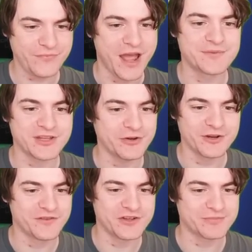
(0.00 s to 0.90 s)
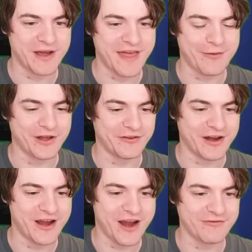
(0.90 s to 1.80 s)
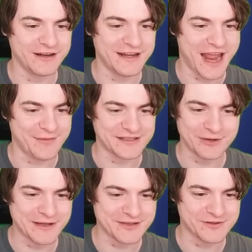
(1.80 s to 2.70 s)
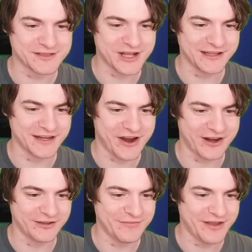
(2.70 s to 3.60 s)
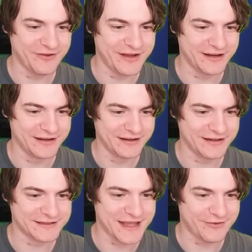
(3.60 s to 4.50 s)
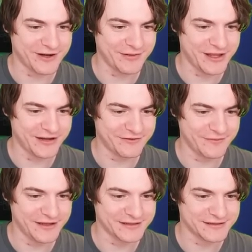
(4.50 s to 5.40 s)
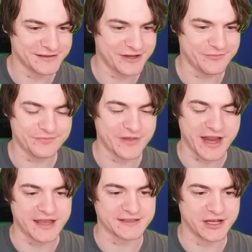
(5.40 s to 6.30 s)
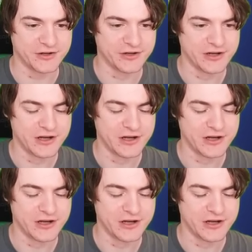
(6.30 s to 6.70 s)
I'm so confused by that one. I really am. Is there a place called Stirling in Ireland, by the way? Is that what I'm learning from this? Nope. Okay, so